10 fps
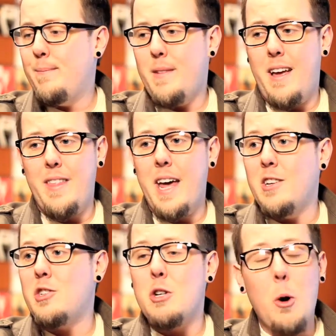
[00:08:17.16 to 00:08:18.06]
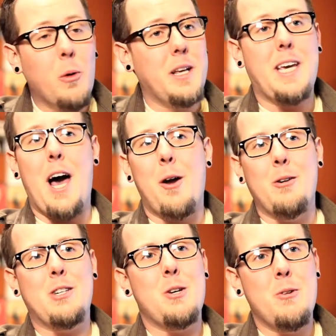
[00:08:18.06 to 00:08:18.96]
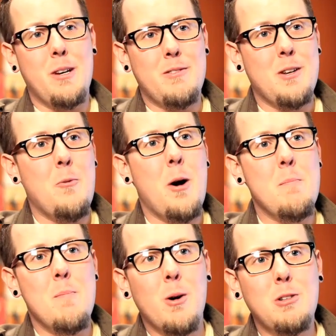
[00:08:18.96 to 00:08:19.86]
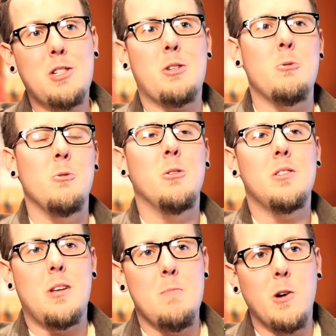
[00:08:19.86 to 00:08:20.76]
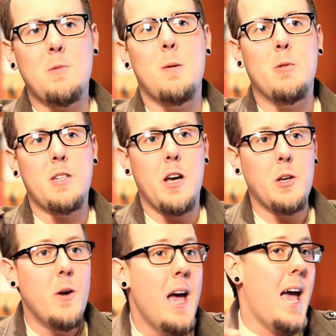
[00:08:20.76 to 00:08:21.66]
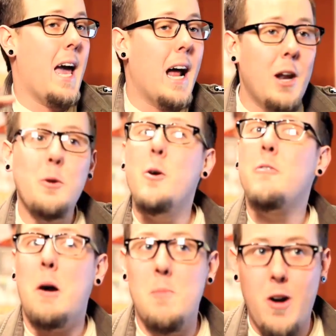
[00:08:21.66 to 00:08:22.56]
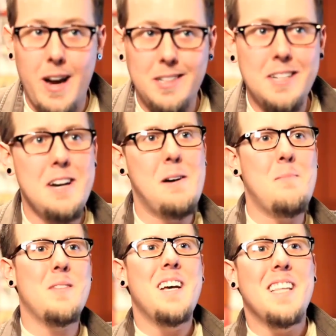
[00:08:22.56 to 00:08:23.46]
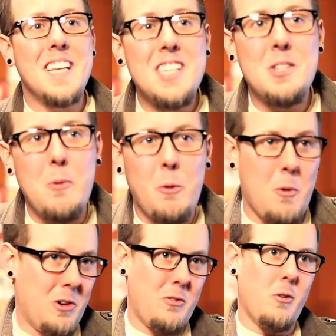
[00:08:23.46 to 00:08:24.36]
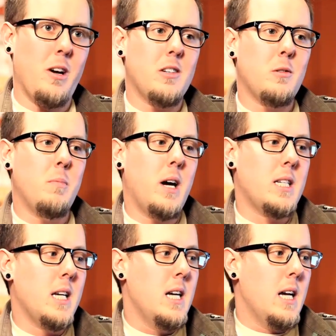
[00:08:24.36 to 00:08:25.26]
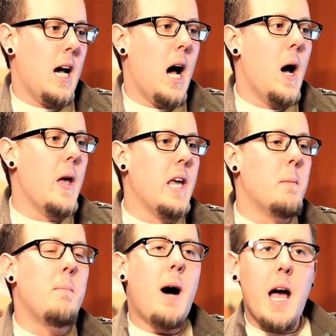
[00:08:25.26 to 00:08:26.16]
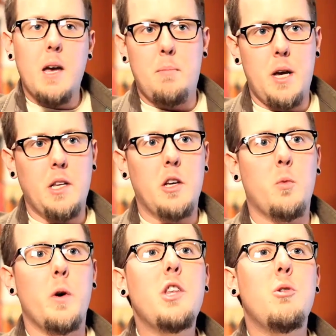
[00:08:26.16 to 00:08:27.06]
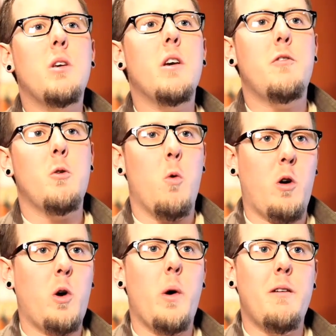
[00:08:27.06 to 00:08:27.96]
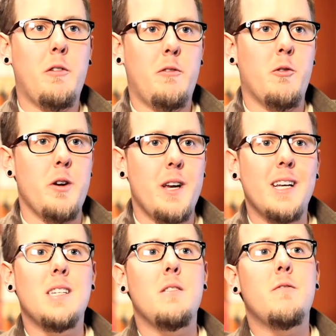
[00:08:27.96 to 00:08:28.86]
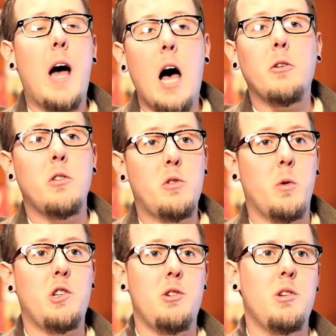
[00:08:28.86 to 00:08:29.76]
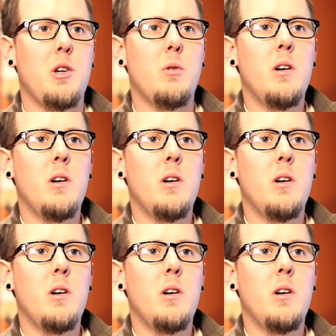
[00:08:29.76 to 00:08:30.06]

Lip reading: And that is totally counterintuitive to what most schools and most people tell you. And I don't know if I'm right. This is what worked for us. But in my opinion, when you give your work away for free, it devalues what you do.